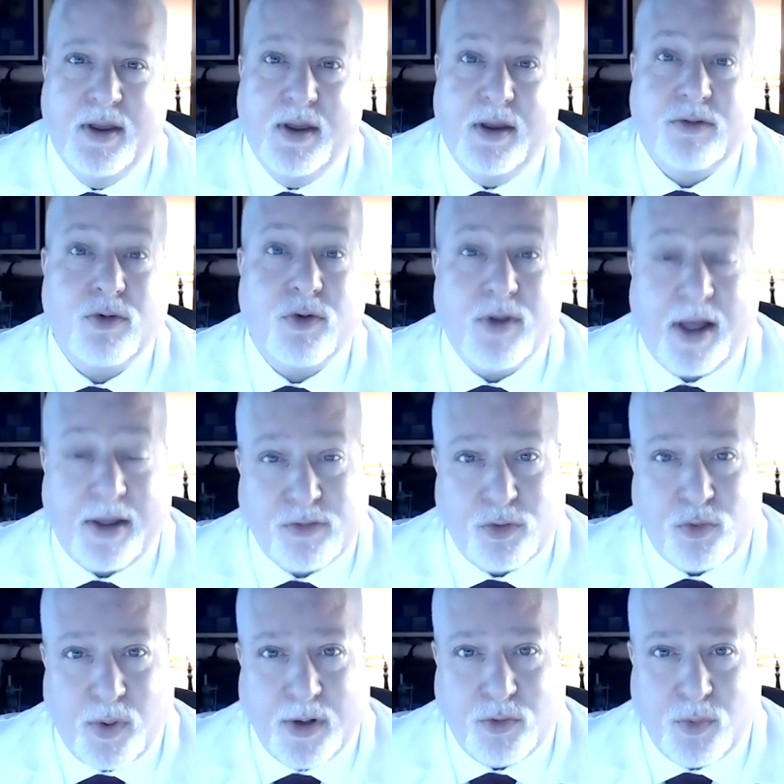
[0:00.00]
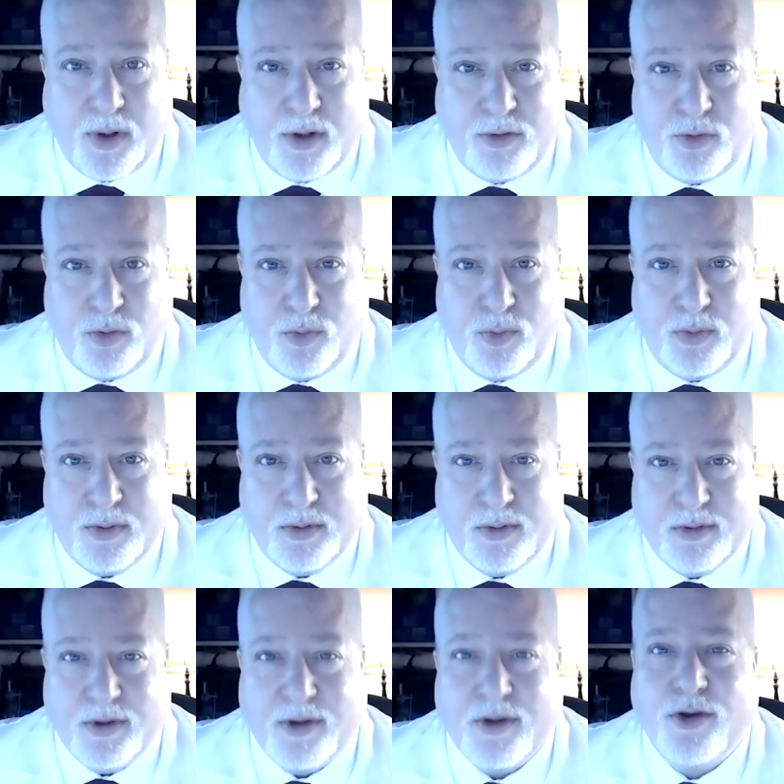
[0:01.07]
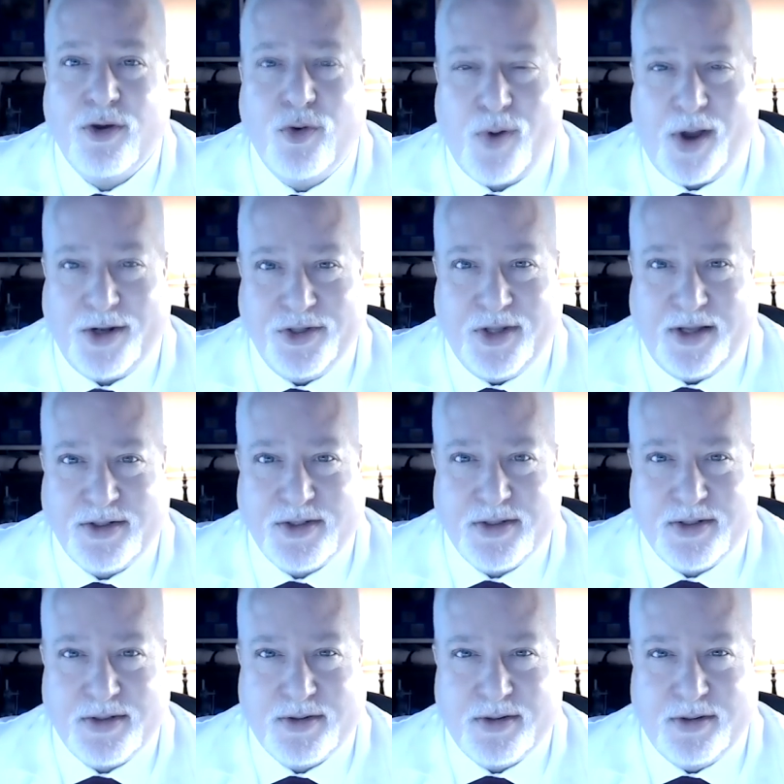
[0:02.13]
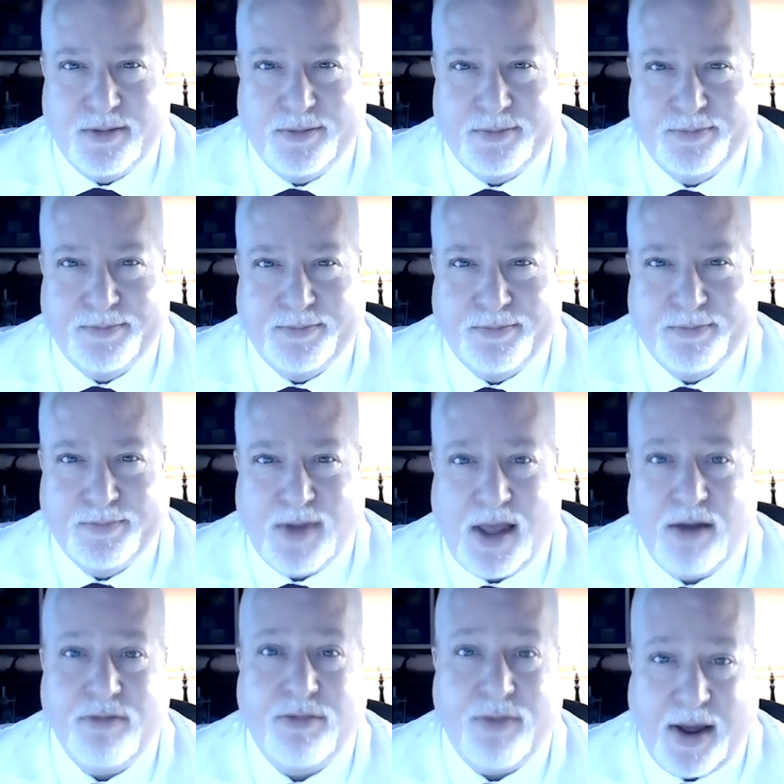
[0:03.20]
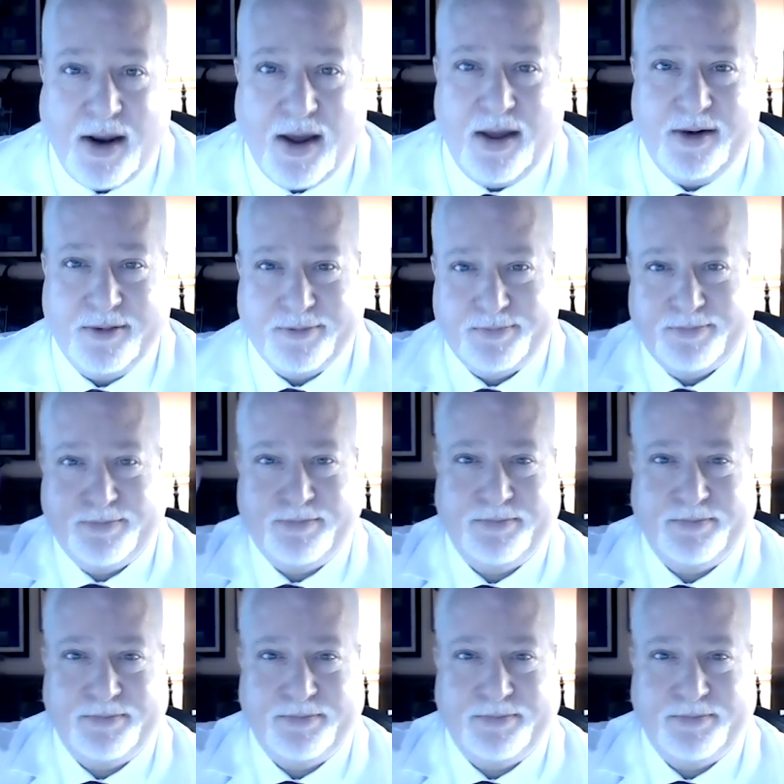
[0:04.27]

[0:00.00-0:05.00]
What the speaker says: So class of 2022, congratulations and fight on.